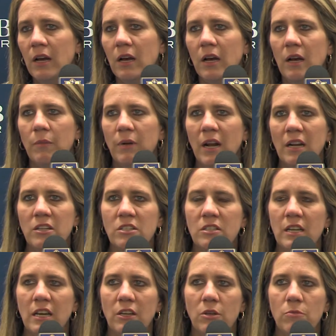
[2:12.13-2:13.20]
But I just
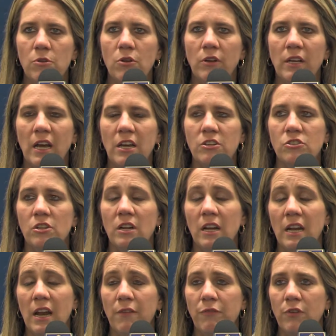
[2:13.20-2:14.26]
think communication
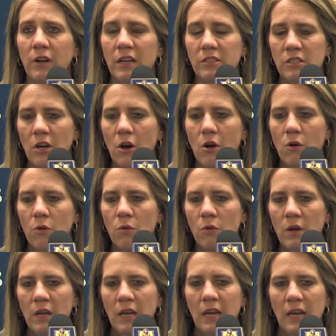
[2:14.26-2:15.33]
and effort as a whole